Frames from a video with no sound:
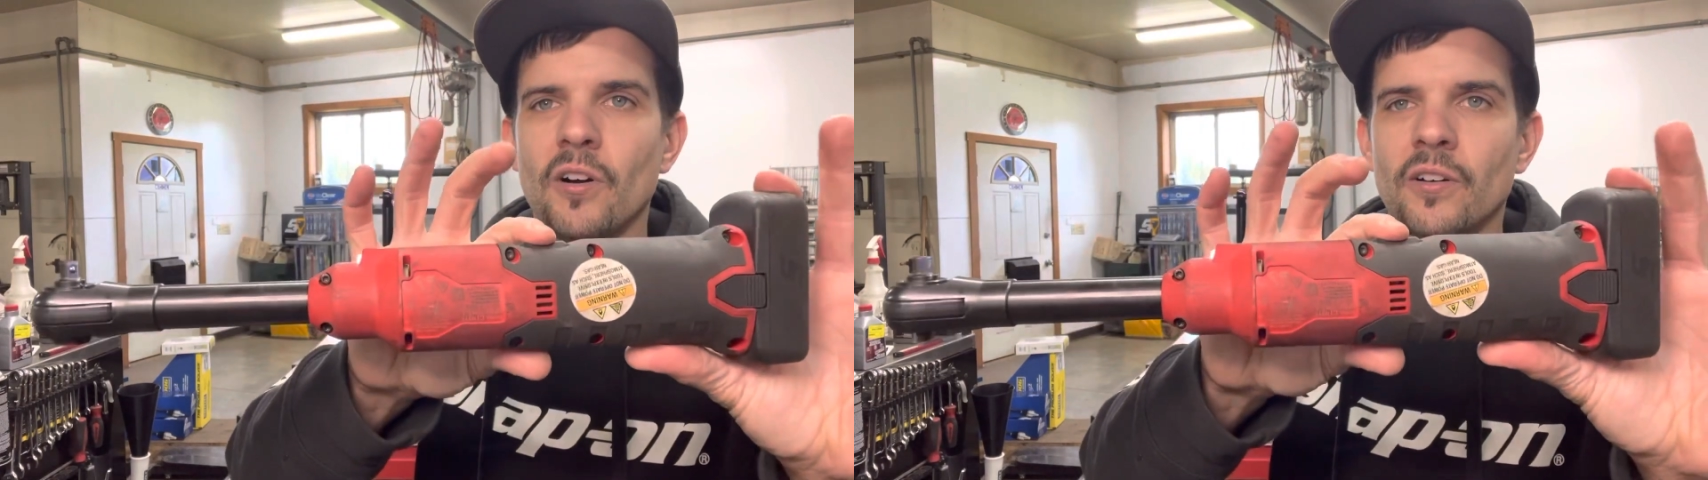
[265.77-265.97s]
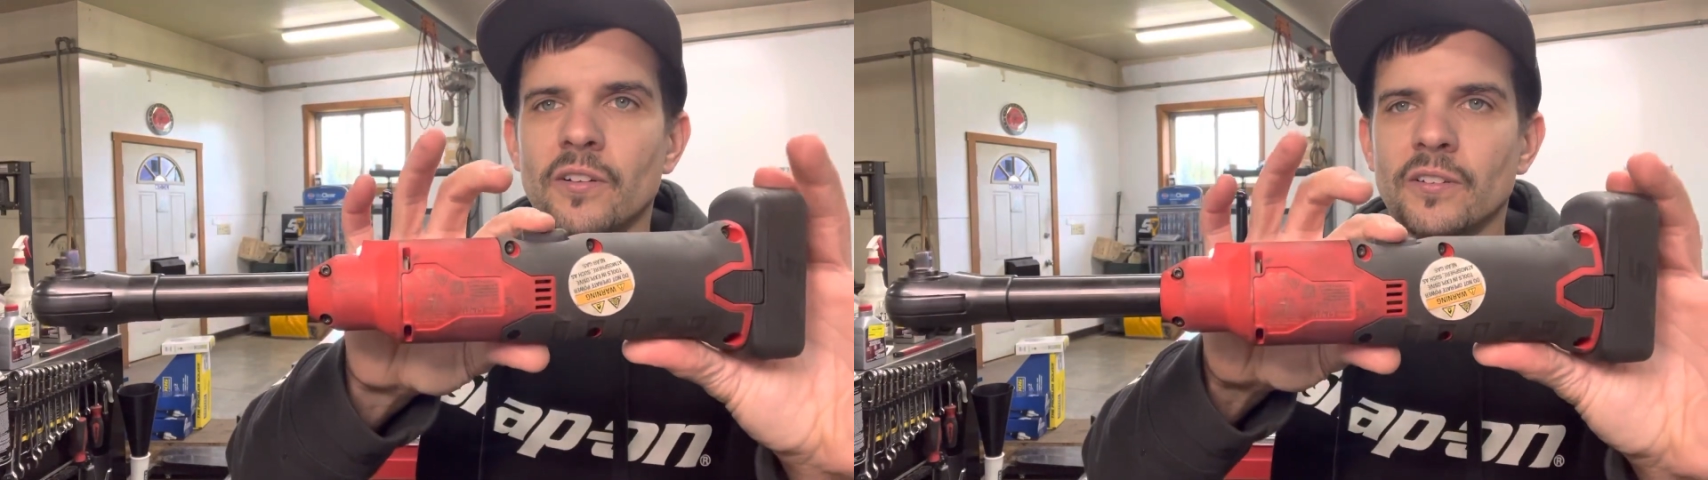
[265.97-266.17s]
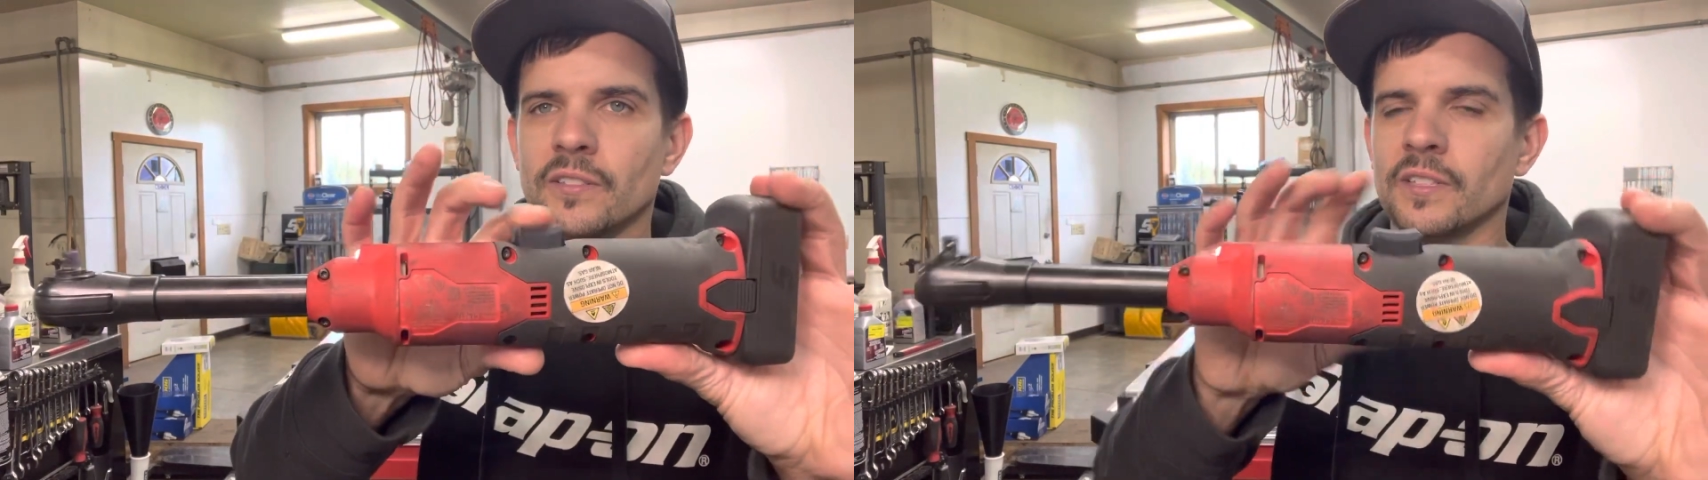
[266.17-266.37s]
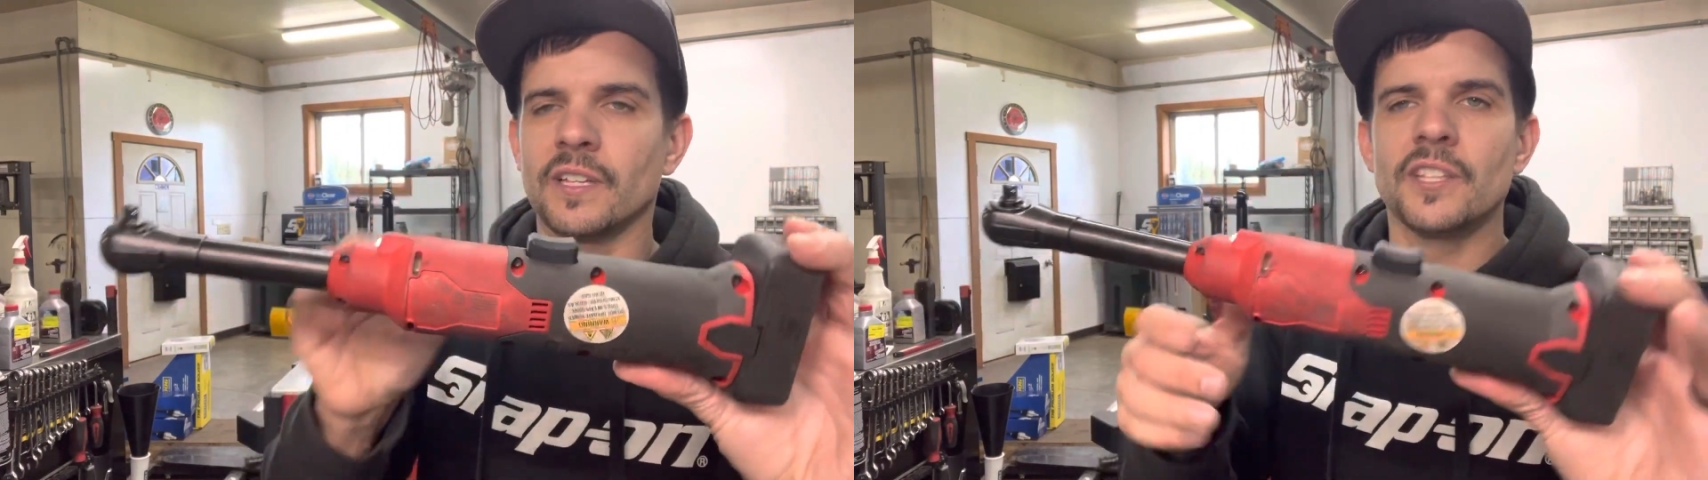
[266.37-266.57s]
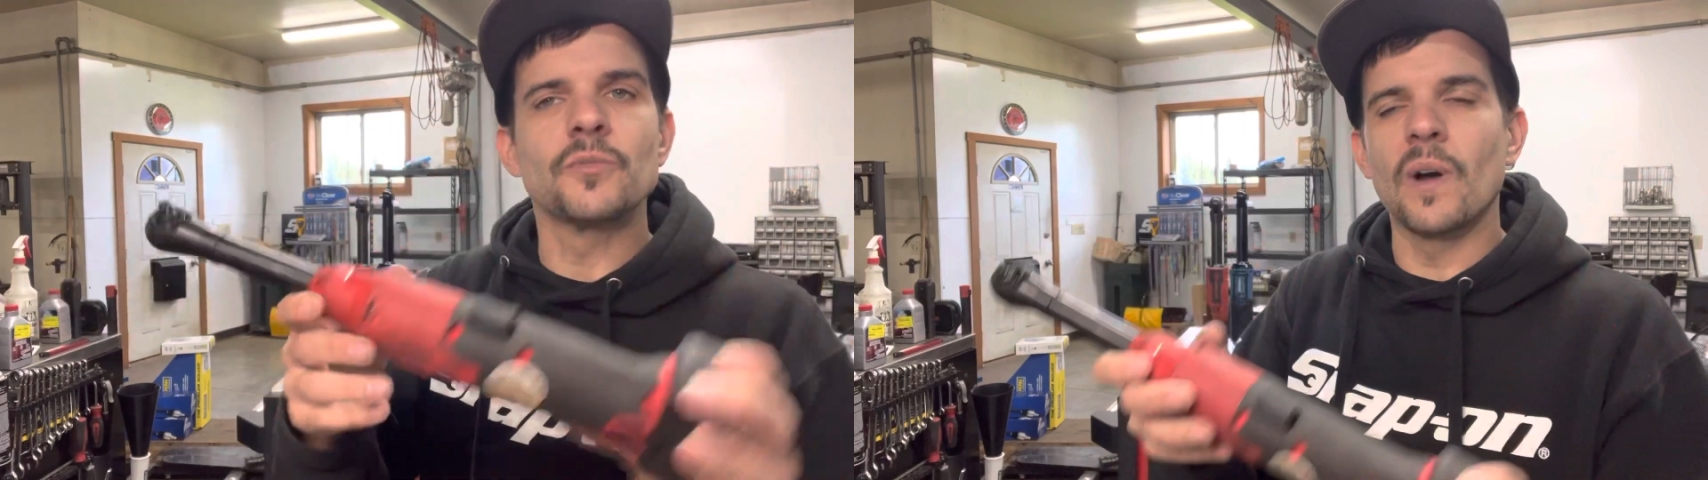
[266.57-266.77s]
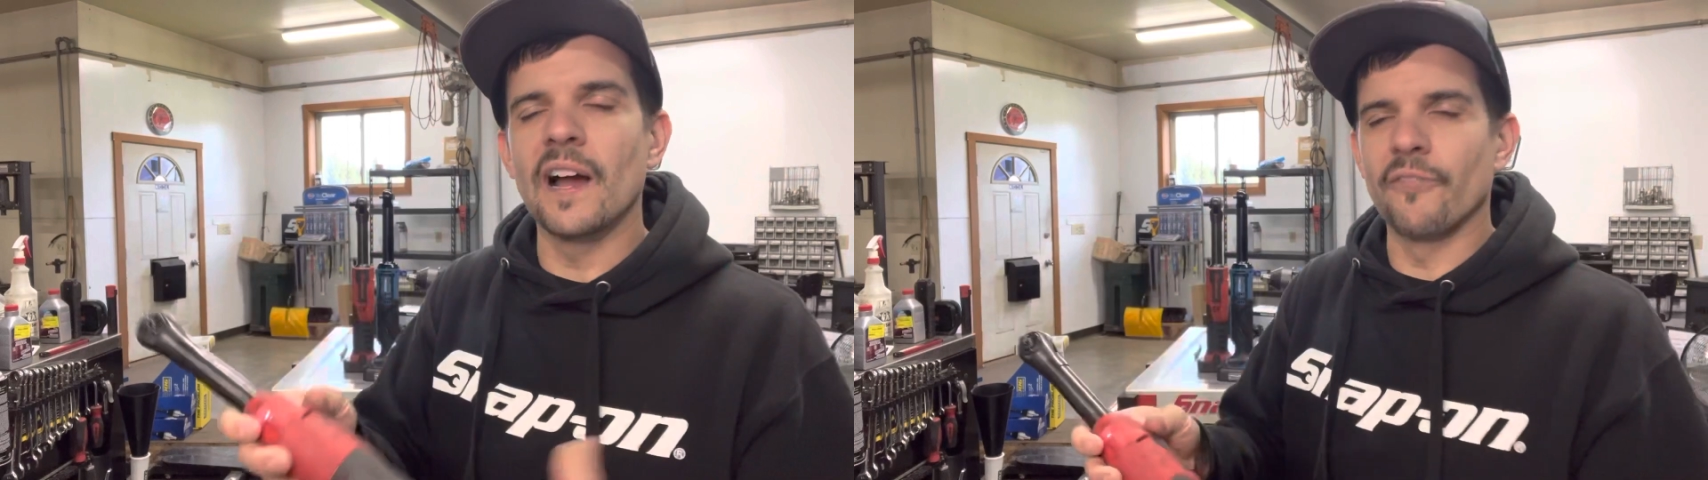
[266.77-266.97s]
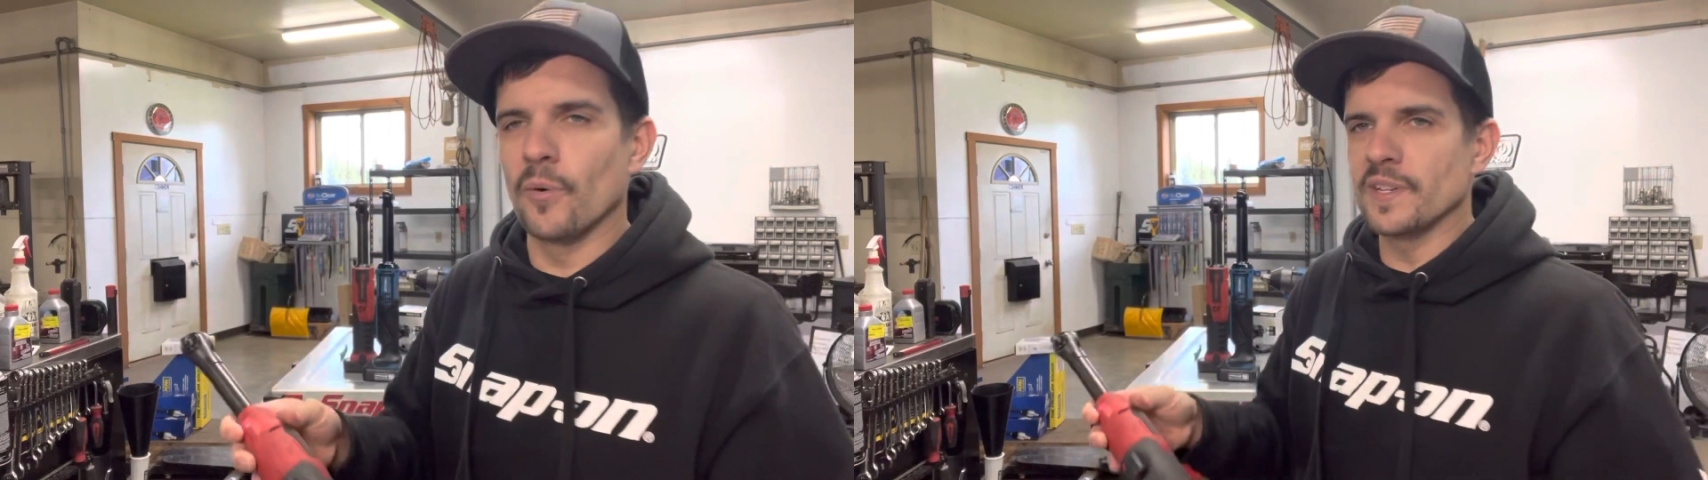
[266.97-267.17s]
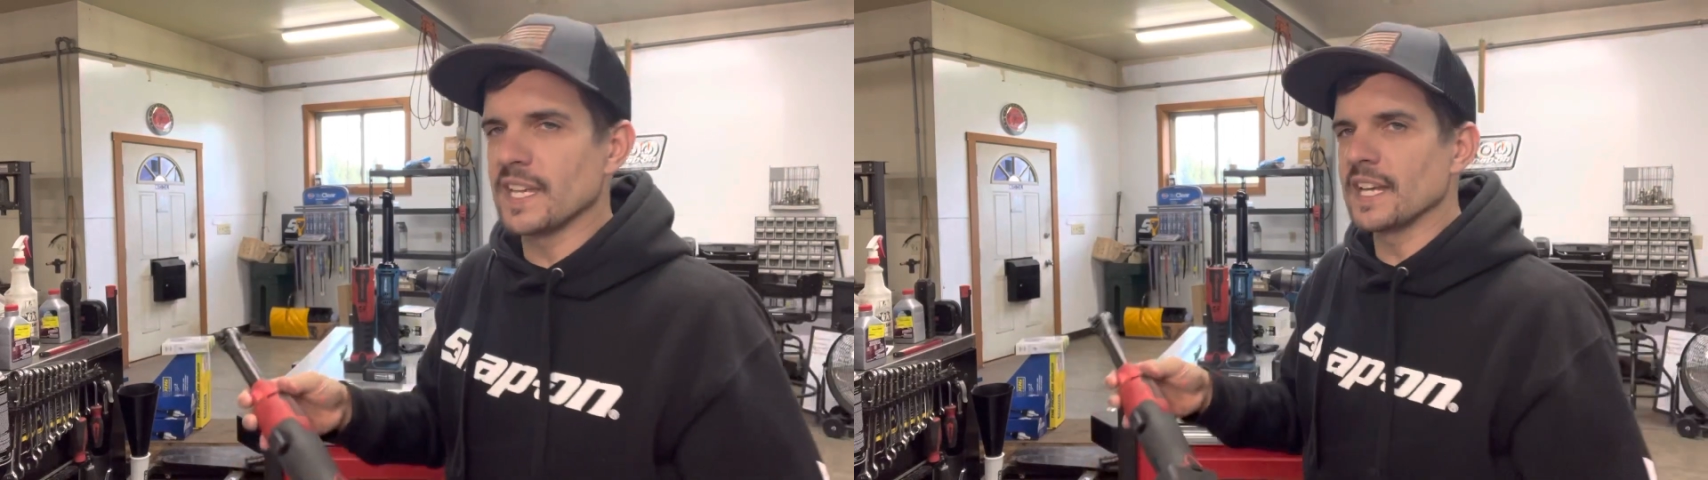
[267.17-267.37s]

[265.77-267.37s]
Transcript: That's why I've always